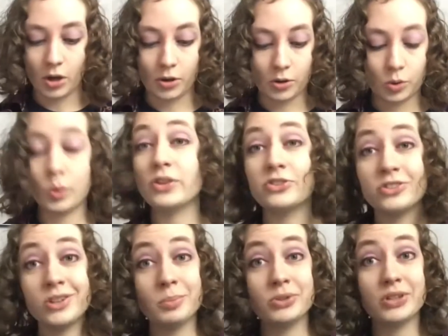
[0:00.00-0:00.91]
Question
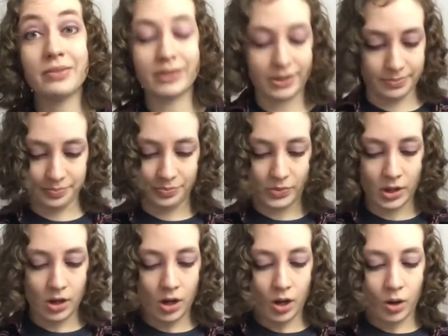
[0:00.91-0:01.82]
number 7.
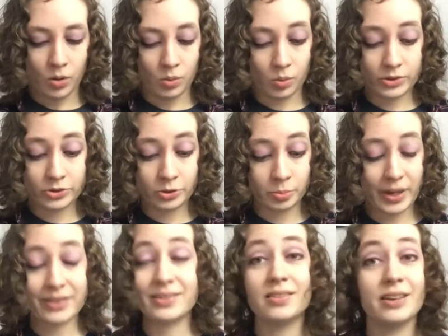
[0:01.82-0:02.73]
What's your
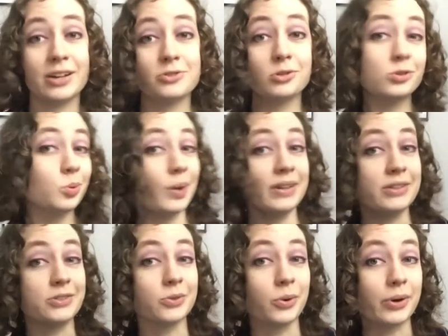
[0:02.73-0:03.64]
best natural 20
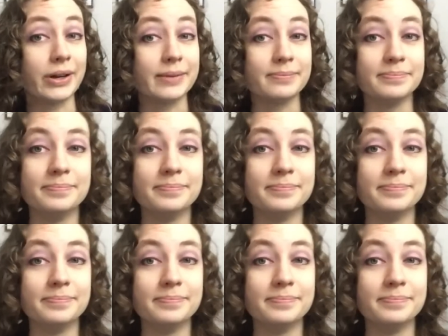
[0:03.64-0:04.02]
story?